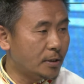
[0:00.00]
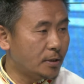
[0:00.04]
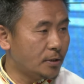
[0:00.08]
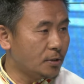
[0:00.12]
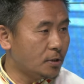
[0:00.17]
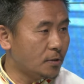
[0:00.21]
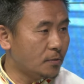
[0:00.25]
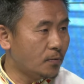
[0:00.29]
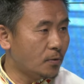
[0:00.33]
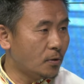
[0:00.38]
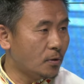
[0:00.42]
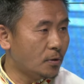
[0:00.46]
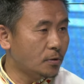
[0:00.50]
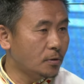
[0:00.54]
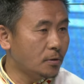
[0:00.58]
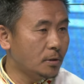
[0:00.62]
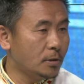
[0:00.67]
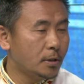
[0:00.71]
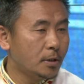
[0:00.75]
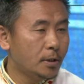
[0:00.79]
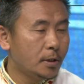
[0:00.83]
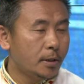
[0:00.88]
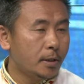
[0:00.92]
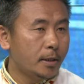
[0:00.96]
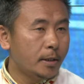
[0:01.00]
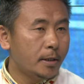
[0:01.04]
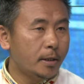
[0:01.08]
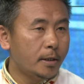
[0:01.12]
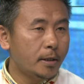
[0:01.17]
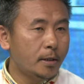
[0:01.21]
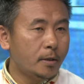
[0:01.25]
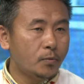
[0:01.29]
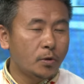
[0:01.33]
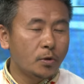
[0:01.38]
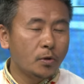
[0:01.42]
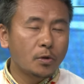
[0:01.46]
digital portal.
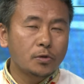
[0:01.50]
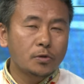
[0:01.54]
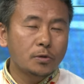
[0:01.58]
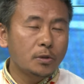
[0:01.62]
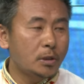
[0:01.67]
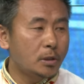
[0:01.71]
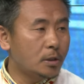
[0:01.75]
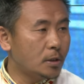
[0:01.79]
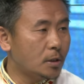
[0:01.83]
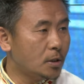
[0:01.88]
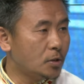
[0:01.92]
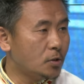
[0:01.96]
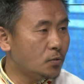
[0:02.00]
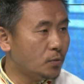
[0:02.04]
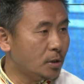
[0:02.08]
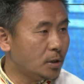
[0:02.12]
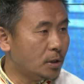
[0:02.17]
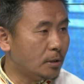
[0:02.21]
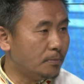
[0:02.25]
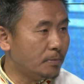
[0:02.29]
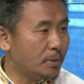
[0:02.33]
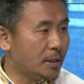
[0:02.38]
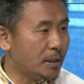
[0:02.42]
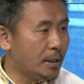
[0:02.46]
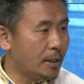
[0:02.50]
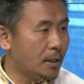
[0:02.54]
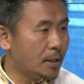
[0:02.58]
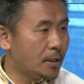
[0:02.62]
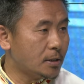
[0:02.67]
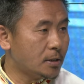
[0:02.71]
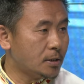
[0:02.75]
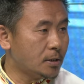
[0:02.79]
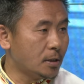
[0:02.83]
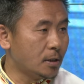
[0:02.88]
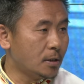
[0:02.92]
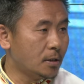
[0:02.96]
And we also engage with the
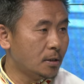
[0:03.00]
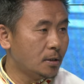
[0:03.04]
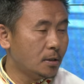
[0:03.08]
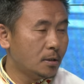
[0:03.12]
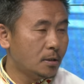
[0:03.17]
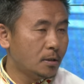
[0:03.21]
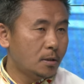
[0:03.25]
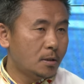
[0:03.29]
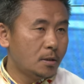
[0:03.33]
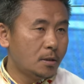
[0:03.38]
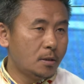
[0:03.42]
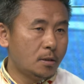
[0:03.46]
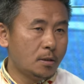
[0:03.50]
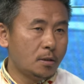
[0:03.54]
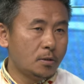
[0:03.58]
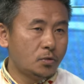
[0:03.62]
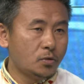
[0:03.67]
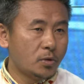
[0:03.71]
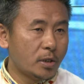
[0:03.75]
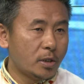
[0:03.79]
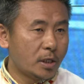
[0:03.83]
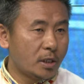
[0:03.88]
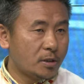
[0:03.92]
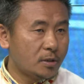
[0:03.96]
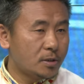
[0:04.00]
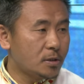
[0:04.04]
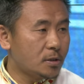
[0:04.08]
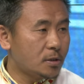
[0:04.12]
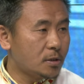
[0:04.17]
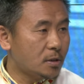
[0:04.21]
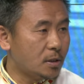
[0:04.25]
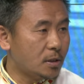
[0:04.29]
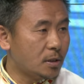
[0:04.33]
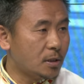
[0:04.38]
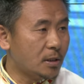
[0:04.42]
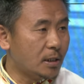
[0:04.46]
BDRC to
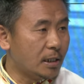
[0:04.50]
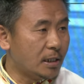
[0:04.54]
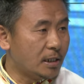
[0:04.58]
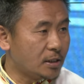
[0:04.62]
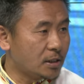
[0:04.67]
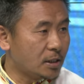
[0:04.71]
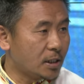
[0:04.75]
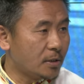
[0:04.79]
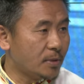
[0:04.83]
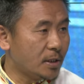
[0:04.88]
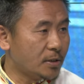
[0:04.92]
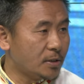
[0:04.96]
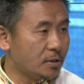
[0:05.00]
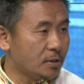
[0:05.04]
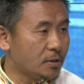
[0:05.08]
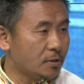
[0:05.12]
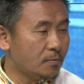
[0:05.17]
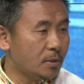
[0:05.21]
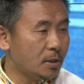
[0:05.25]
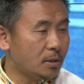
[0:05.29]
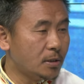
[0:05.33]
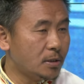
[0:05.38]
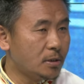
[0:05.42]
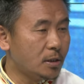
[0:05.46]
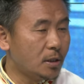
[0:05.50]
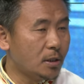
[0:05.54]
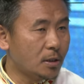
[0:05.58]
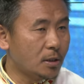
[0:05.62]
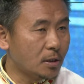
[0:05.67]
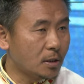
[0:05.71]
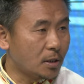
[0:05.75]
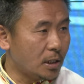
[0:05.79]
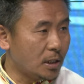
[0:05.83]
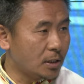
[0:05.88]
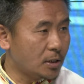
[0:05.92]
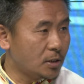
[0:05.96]
assist the landscape assessment
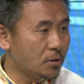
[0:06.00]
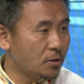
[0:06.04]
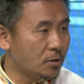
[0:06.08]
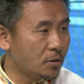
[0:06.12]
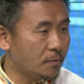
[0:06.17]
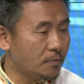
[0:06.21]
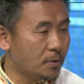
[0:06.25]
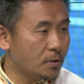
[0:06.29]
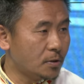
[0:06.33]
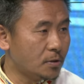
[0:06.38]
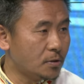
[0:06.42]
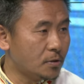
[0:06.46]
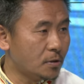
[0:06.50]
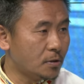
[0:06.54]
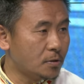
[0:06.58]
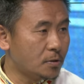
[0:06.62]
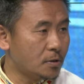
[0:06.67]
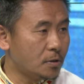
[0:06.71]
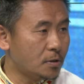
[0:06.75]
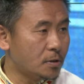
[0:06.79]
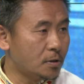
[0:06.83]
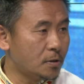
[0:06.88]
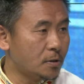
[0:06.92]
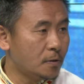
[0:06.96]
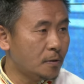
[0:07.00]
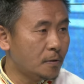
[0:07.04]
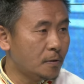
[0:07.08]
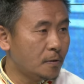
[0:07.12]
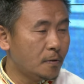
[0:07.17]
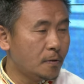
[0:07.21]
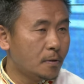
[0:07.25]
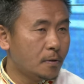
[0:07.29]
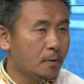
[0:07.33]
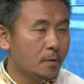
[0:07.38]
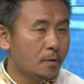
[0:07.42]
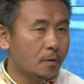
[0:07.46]
and collection of the resources.
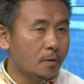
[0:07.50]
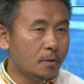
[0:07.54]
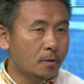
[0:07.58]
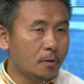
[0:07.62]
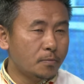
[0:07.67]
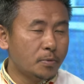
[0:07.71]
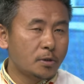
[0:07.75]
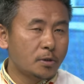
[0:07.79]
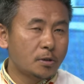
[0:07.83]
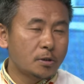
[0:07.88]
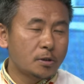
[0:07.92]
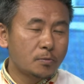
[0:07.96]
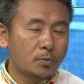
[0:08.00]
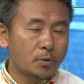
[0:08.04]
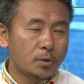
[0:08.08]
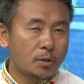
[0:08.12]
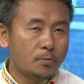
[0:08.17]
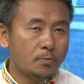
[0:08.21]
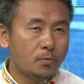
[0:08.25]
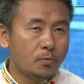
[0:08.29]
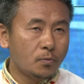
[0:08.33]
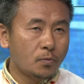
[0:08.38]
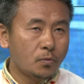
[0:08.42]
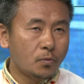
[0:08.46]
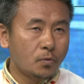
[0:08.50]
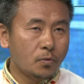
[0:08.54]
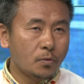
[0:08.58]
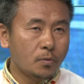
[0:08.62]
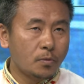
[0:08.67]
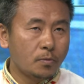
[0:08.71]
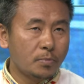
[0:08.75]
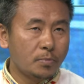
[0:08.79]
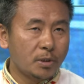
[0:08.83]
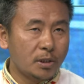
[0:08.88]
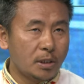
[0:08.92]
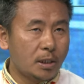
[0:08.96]
Because
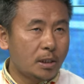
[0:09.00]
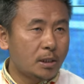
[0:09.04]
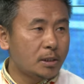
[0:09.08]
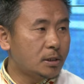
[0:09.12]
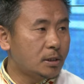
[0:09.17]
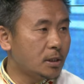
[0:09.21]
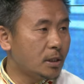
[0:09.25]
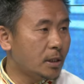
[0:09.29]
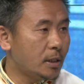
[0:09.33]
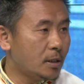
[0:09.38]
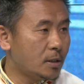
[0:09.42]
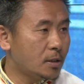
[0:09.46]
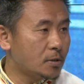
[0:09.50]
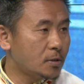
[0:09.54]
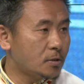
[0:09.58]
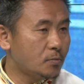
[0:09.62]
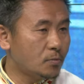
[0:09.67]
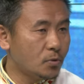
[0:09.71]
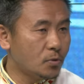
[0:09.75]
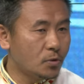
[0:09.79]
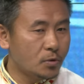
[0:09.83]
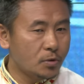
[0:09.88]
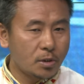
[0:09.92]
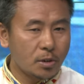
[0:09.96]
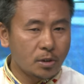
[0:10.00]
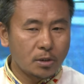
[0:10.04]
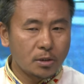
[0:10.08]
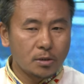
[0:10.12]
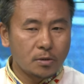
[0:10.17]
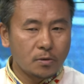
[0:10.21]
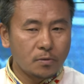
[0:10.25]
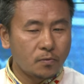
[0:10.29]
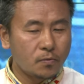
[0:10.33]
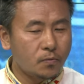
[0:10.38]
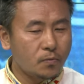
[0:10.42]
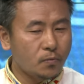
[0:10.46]
BDRC has more
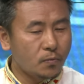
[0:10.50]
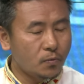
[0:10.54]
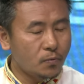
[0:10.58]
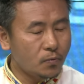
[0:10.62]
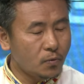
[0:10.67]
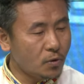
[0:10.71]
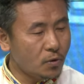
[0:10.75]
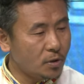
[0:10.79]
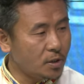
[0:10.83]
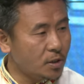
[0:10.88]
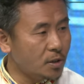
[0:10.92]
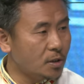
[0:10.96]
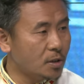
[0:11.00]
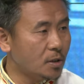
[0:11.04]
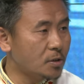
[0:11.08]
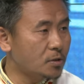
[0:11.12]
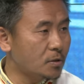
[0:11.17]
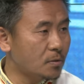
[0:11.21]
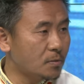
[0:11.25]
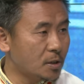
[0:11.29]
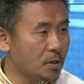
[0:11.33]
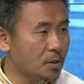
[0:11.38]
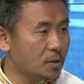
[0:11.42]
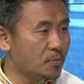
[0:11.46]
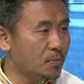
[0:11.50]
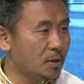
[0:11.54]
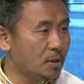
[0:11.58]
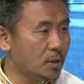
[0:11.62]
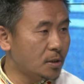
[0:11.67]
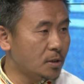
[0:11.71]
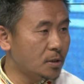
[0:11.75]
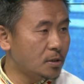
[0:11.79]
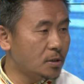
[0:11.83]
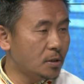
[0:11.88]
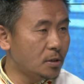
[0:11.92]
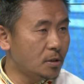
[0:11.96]
than 40 years of
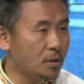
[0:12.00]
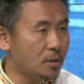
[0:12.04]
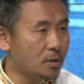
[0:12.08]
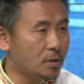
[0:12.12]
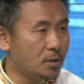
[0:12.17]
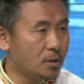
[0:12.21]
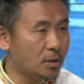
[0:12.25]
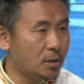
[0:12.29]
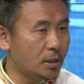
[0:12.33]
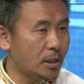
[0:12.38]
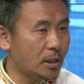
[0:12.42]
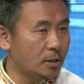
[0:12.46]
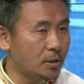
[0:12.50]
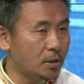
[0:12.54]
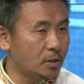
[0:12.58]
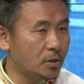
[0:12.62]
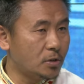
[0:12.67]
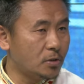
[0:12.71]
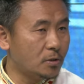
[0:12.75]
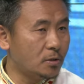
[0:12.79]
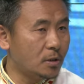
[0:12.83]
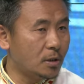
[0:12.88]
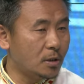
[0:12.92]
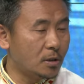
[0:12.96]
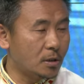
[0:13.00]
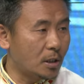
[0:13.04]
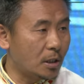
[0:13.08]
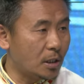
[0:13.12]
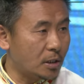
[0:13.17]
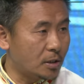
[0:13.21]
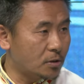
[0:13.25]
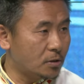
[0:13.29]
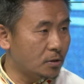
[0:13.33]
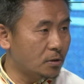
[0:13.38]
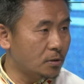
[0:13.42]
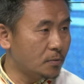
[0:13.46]
experience in digitization and
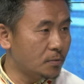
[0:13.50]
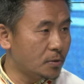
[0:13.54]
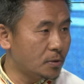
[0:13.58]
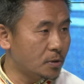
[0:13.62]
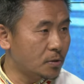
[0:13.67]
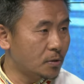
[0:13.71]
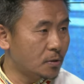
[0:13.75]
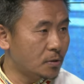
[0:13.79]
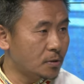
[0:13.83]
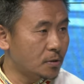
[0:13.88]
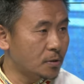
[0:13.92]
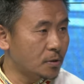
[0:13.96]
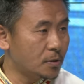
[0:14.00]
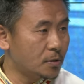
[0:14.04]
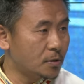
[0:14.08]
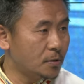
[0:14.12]
collection of resources.